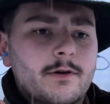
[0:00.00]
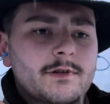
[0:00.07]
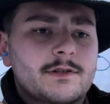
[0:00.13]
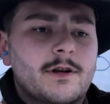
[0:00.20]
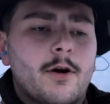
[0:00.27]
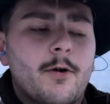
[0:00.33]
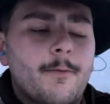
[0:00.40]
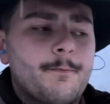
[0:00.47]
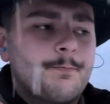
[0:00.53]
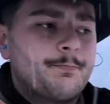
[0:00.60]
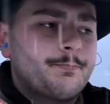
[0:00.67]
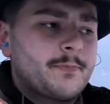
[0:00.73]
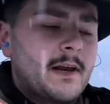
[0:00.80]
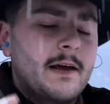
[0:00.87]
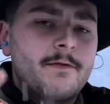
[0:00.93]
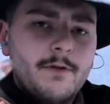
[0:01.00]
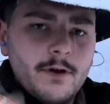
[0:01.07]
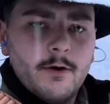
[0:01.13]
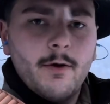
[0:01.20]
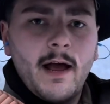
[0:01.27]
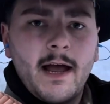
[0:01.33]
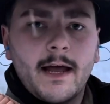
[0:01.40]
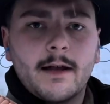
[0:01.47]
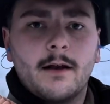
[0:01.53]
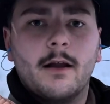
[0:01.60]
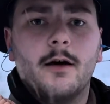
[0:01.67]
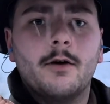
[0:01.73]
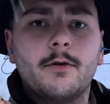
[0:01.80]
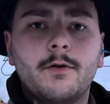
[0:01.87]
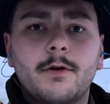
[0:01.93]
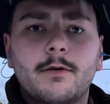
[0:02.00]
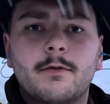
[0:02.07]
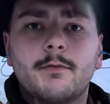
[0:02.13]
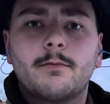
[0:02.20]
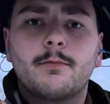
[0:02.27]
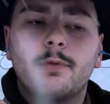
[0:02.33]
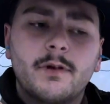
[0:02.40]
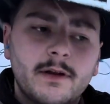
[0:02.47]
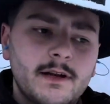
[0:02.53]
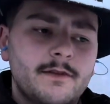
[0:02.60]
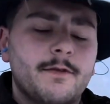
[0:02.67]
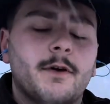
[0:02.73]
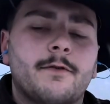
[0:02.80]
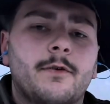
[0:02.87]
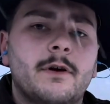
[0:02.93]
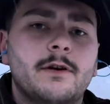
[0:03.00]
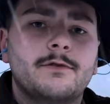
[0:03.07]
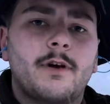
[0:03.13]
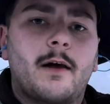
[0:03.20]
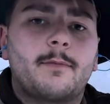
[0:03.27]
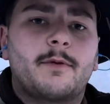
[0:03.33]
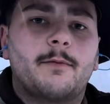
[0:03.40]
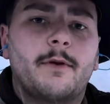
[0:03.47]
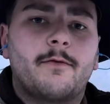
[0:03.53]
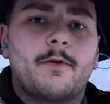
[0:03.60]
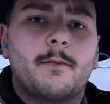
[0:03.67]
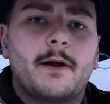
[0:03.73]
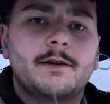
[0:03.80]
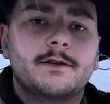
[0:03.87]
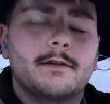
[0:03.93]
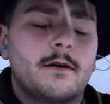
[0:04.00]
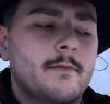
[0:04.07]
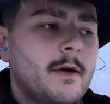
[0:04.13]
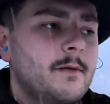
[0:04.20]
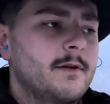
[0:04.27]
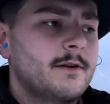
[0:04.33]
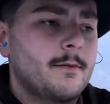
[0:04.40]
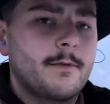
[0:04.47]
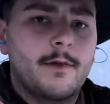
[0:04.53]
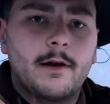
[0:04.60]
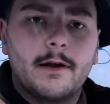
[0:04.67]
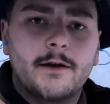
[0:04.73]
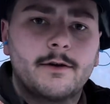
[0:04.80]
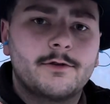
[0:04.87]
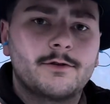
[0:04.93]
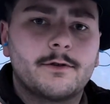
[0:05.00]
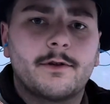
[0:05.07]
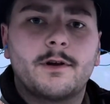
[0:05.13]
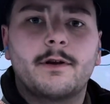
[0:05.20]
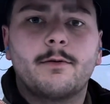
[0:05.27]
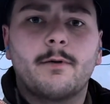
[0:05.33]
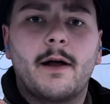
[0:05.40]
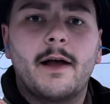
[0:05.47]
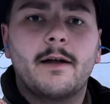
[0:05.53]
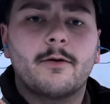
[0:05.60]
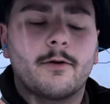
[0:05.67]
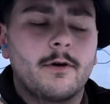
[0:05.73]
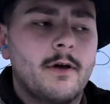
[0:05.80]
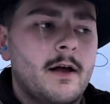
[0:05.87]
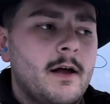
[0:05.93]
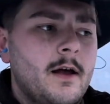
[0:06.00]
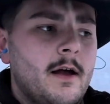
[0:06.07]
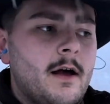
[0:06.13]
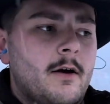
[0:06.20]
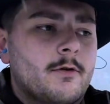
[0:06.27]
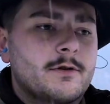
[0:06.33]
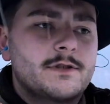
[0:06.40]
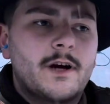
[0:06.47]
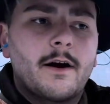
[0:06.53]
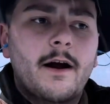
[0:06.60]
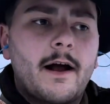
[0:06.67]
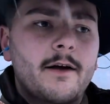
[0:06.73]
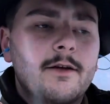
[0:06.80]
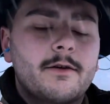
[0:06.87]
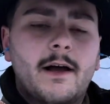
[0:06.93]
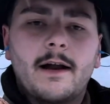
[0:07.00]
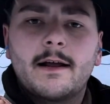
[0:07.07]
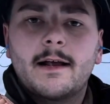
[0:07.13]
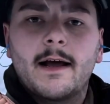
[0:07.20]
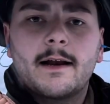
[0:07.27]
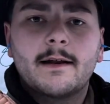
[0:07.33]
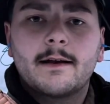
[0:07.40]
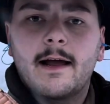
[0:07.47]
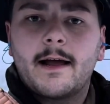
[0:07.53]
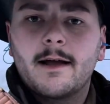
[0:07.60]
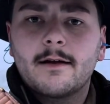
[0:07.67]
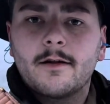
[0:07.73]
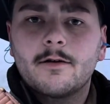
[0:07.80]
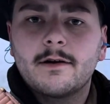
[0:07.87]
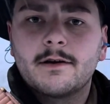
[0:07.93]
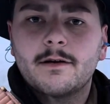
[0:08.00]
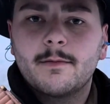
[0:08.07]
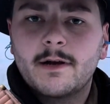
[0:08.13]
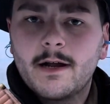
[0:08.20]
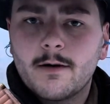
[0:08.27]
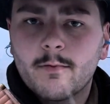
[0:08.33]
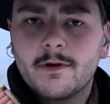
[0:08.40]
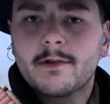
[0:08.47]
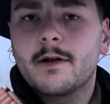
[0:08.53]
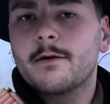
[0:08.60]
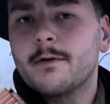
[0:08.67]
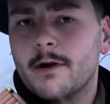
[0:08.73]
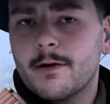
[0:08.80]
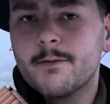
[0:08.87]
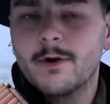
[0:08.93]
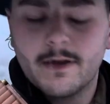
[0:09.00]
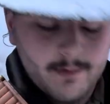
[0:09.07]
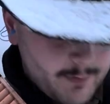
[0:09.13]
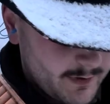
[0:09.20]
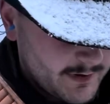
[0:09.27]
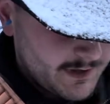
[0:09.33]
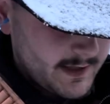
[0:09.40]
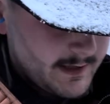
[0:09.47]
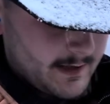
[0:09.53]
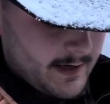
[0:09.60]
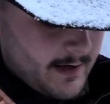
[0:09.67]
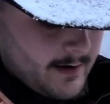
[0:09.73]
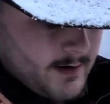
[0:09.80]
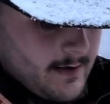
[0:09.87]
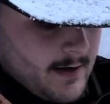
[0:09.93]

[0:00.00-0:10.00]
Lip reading: So if you hand load, please feel free to drop some information on maybe some of the literature that you read or share how you kind of got into hand loading to begin with. I'd really appreciate that.